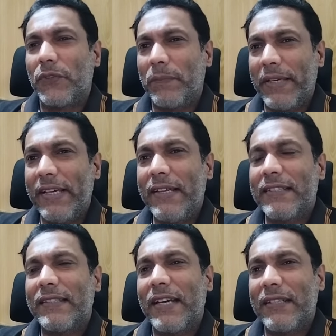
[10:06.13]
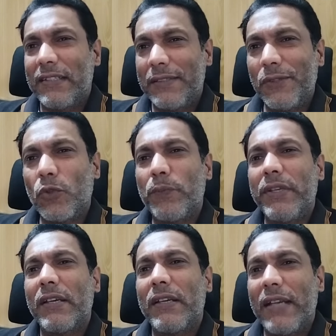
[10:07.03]
It means that
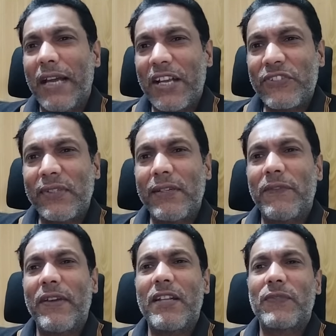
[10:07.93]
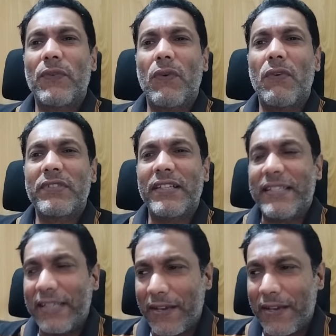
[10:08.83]
Ethiopian National Defense Force